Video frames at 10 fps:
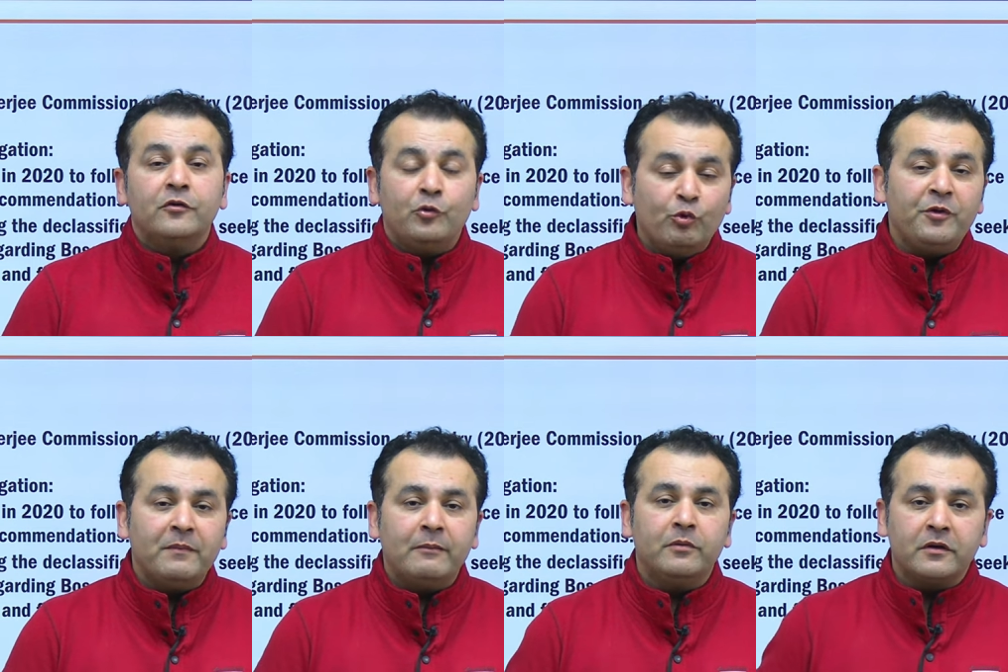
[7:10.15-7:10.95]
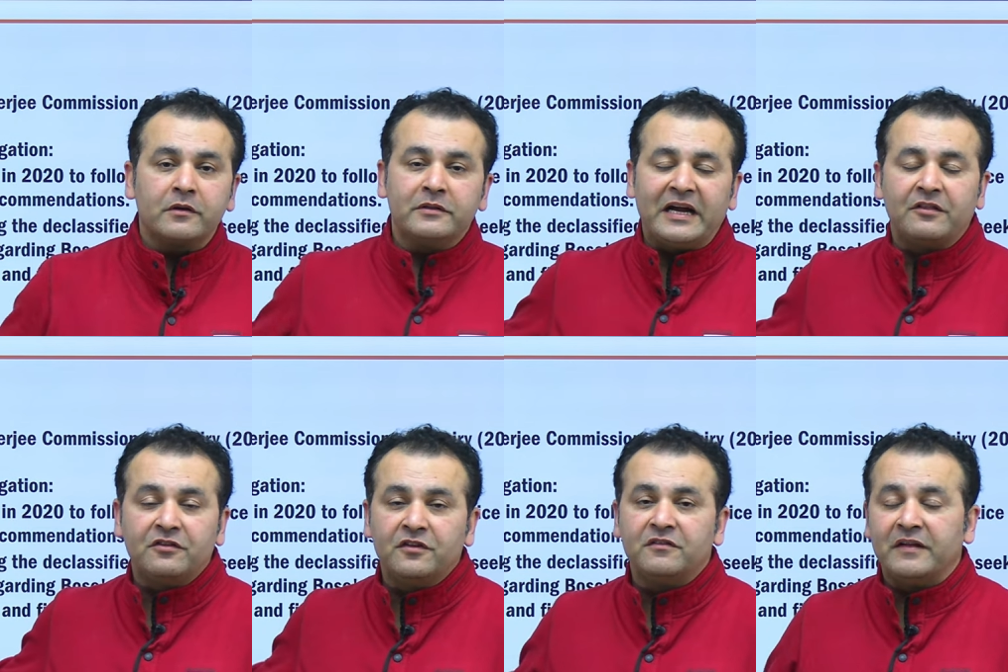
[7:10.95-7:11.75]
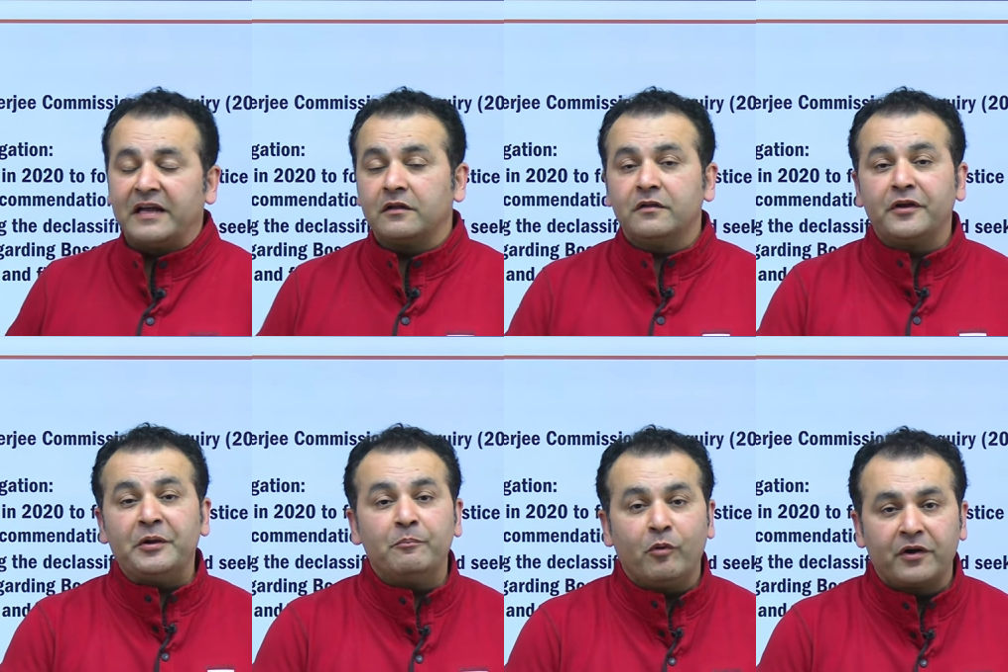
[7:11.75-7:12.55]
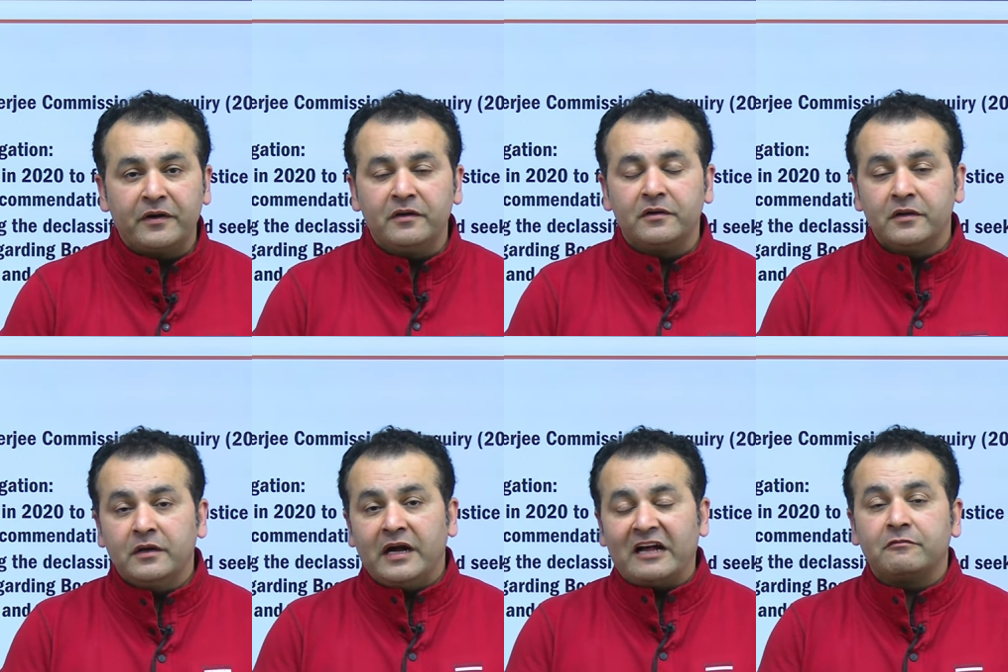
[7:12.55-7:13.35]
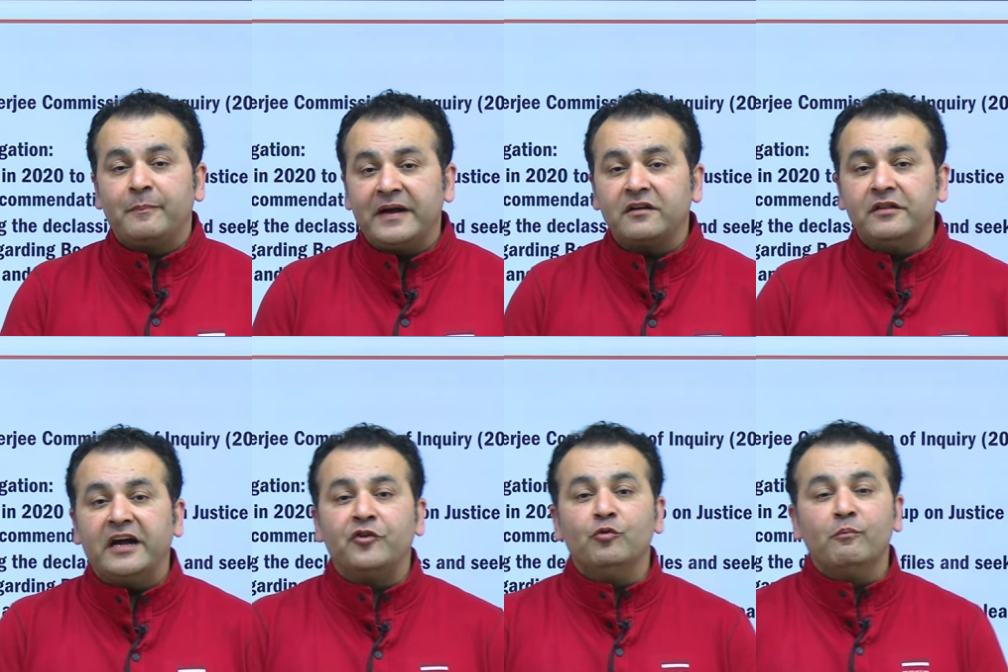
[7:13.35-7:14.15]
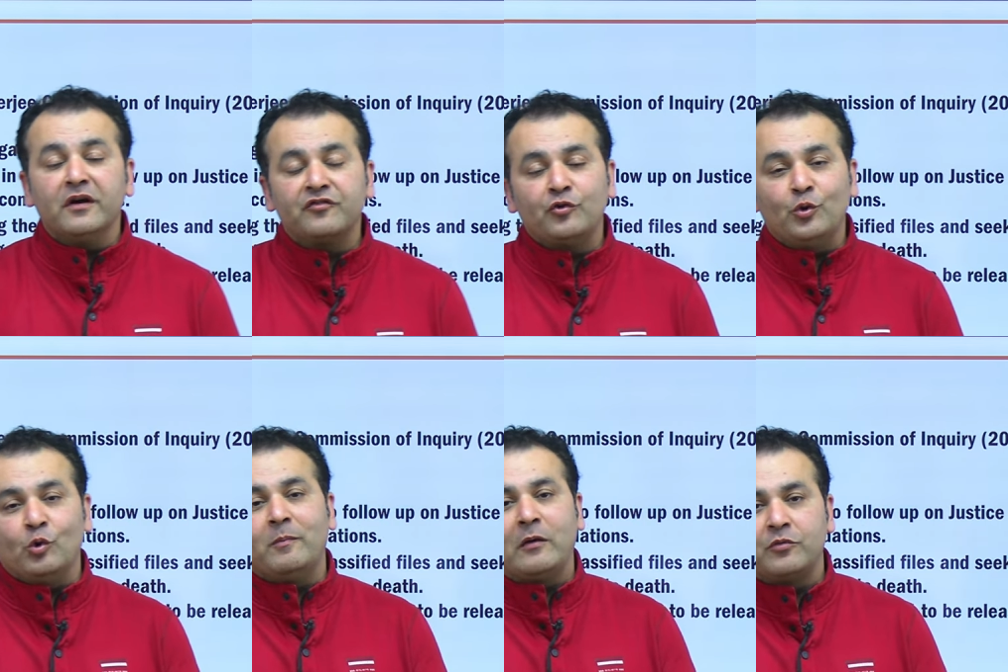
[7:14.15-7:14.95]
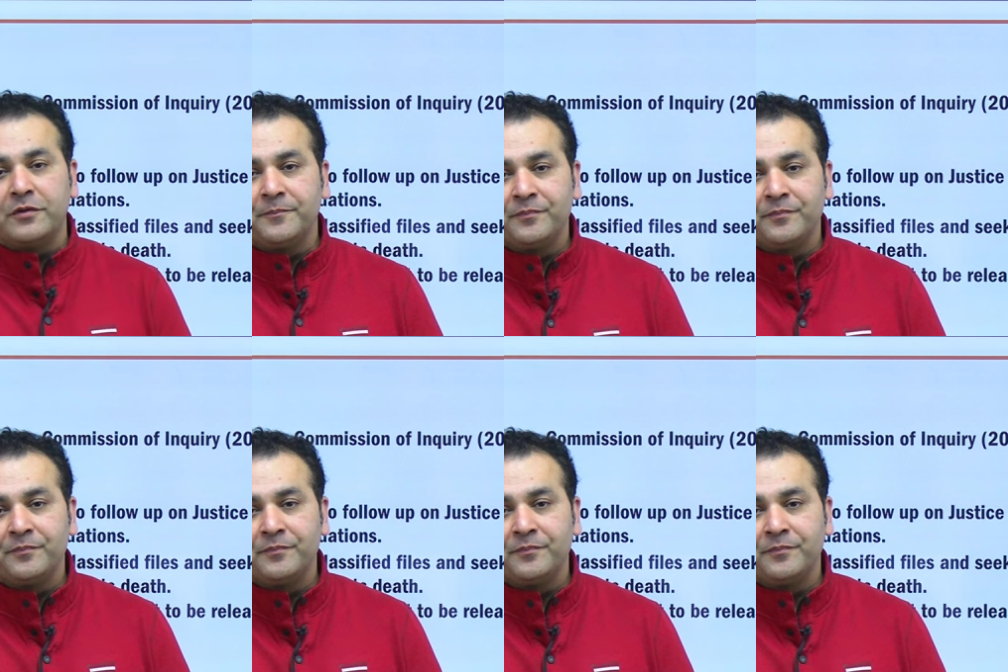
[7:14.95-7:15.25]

Do remember that this is another important aspect that you must know about.